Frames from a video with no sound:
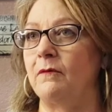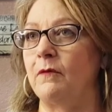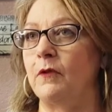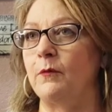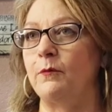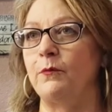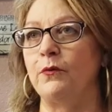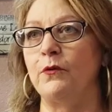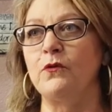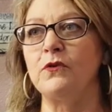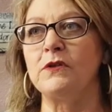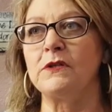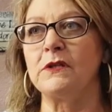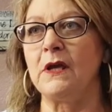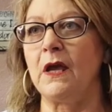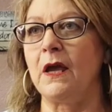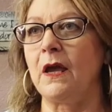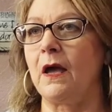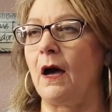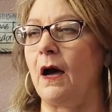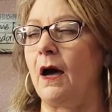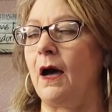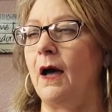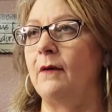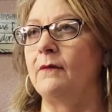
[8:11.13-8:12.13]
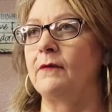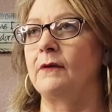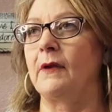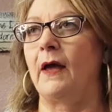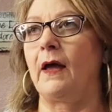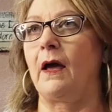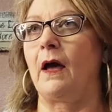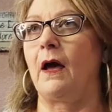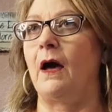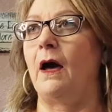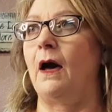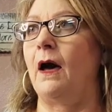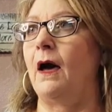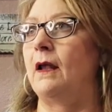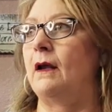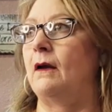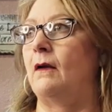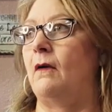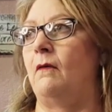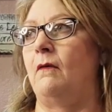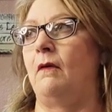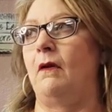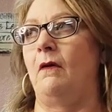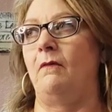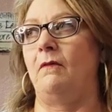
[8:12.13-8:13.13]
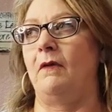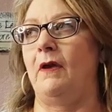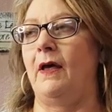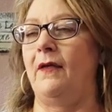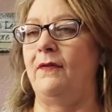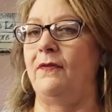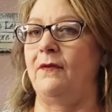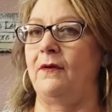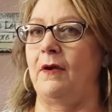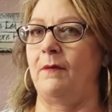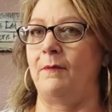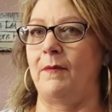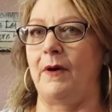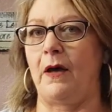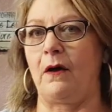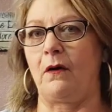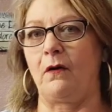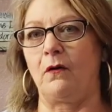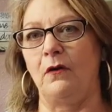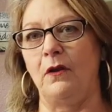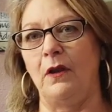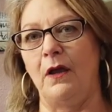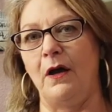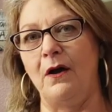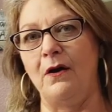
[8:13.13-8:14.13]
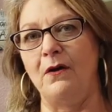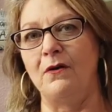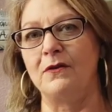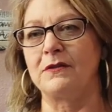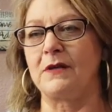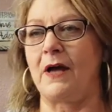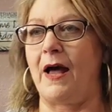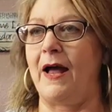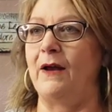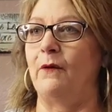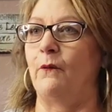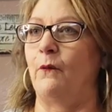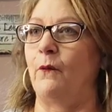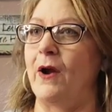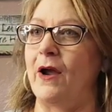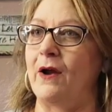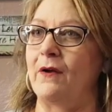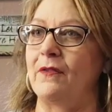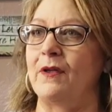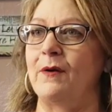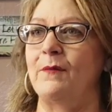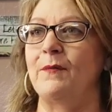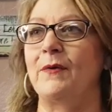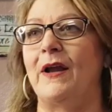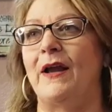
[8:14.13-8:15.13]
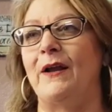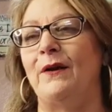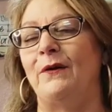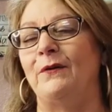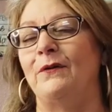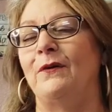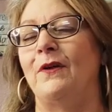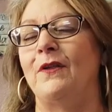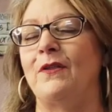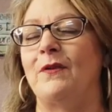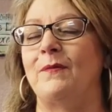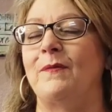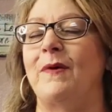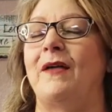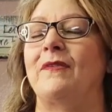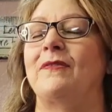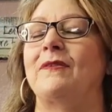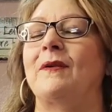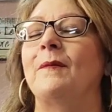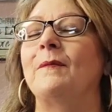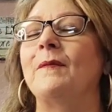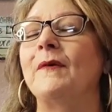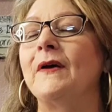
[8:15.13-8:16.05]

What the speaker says: But the boutique, I was like, I don't know nothing about clothes. I wear them, but I don't know nothing about them.